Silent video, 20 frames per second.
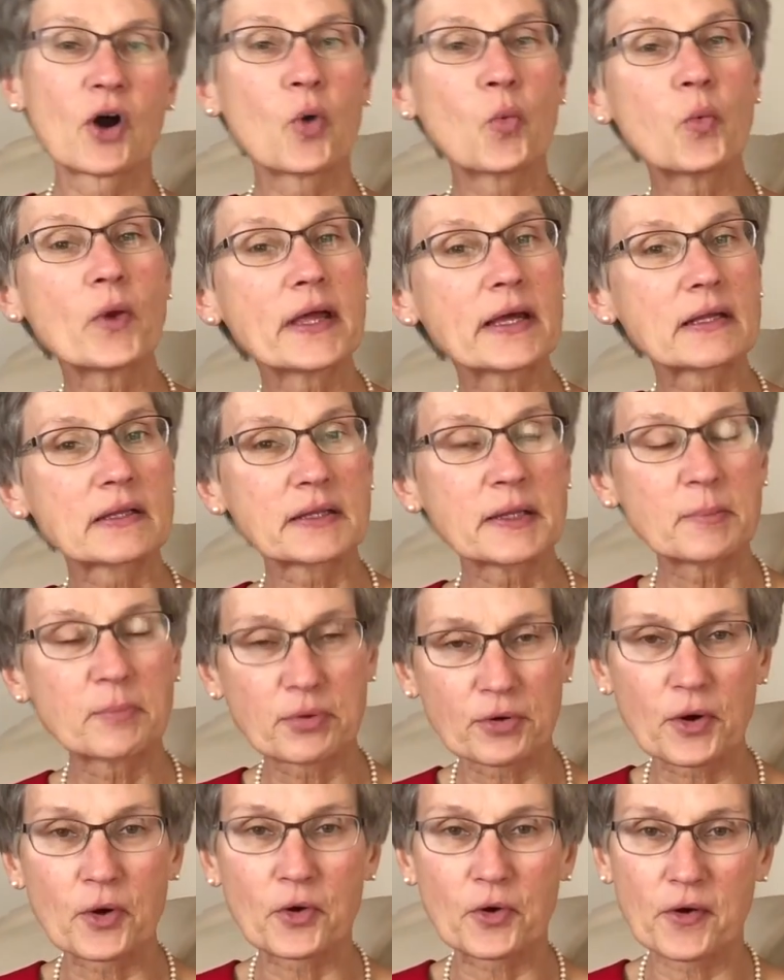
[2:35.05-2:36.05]
a weekly
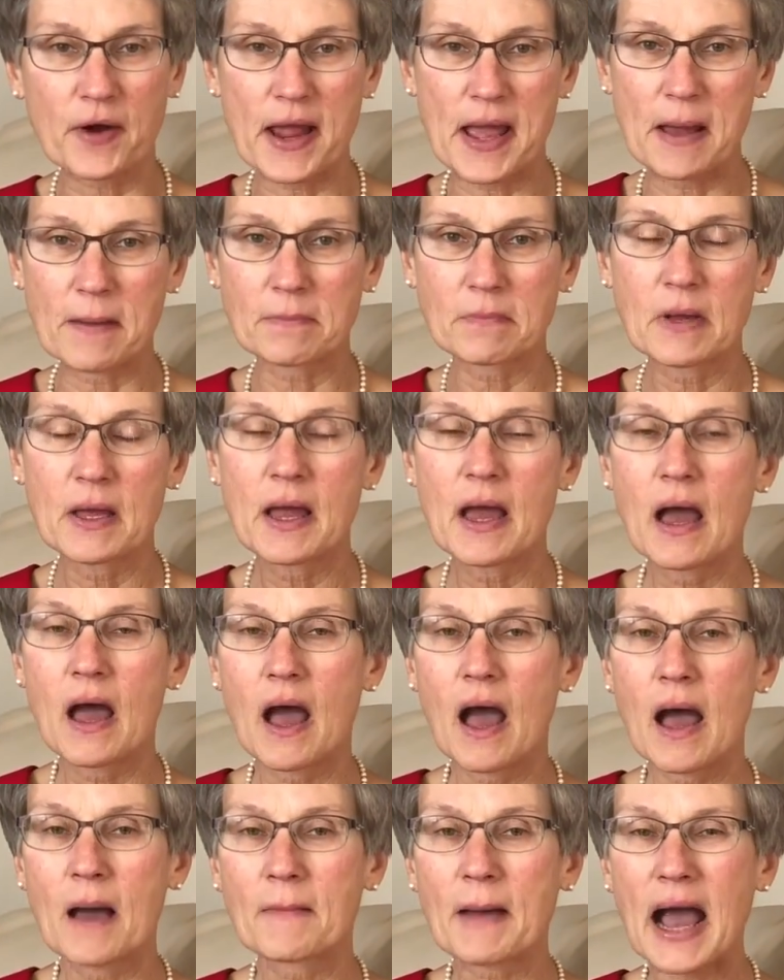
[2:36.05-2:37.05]
program.
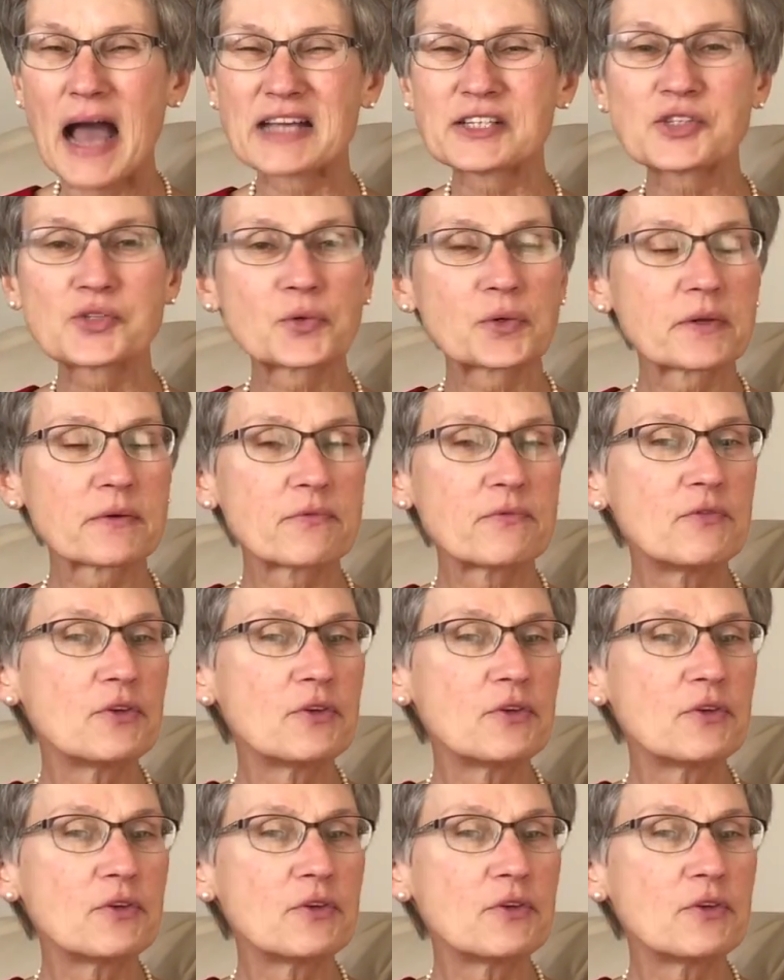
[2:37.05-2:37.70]
Um, I sort of